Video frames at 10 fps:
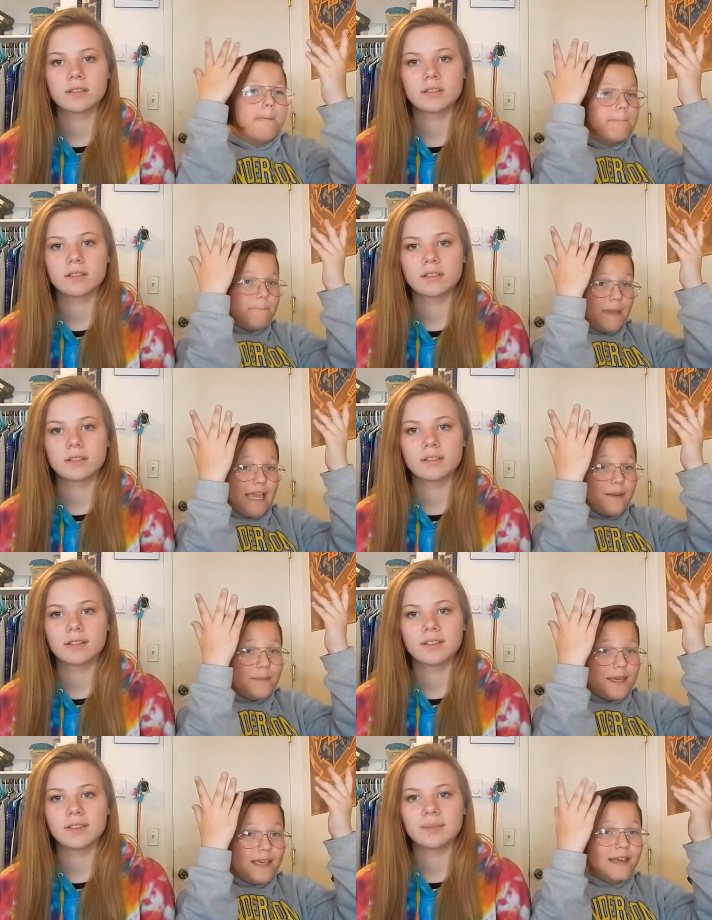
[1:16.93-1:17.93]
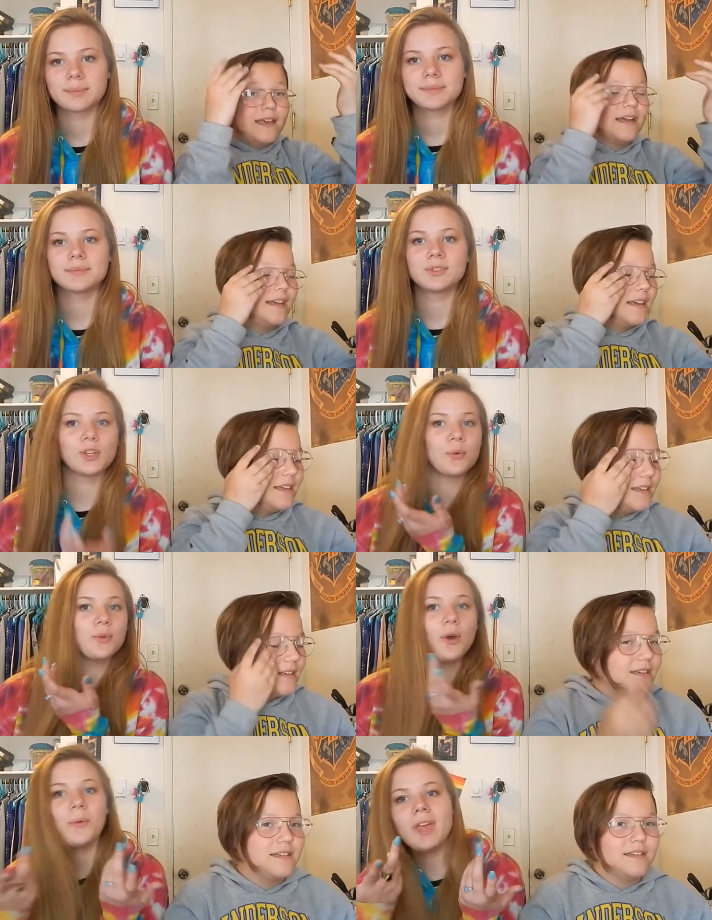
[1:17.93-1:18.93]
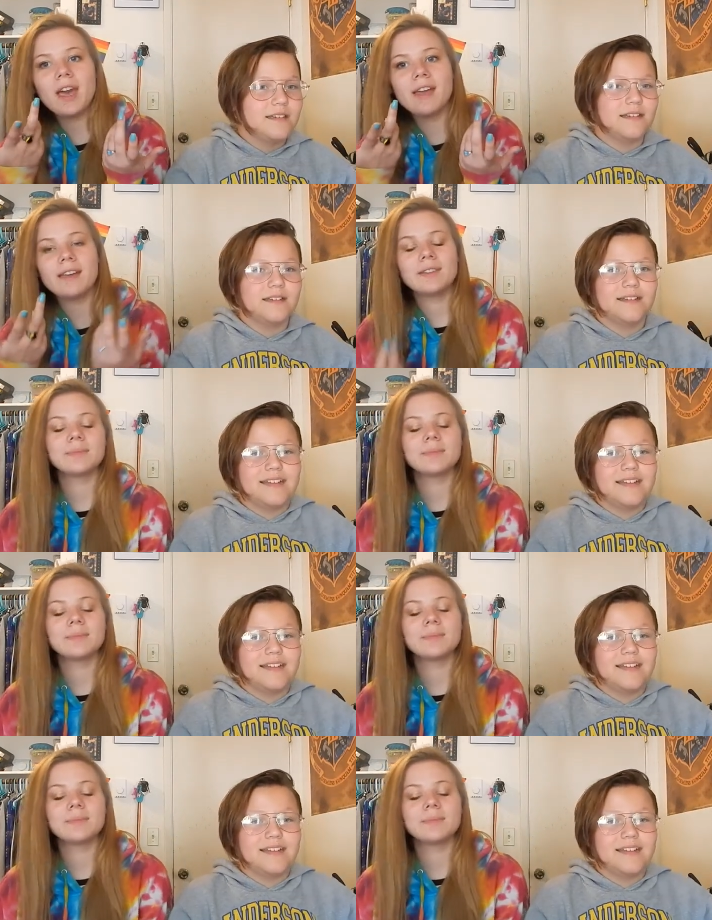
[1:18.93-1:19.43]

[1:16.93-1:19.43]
Speaker 1: maybe. Don't know yet.